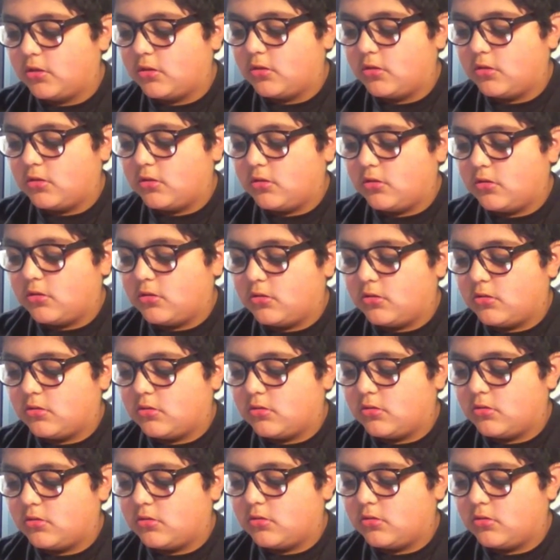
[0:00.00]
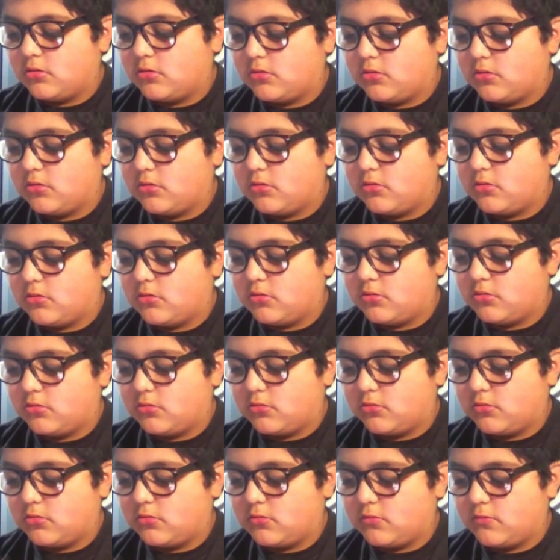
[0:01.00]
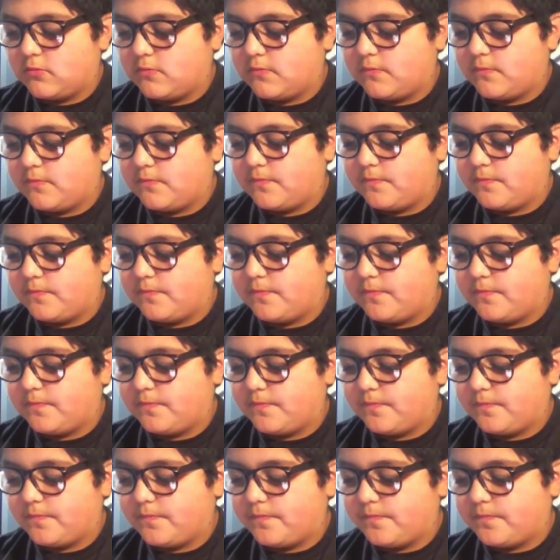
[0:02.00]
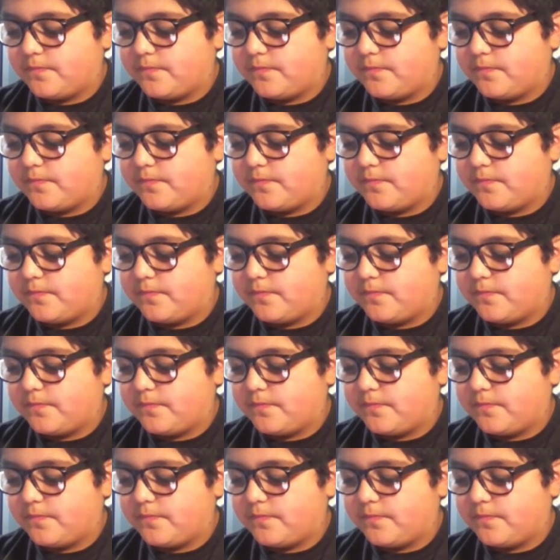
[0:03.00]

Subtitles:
[no speech]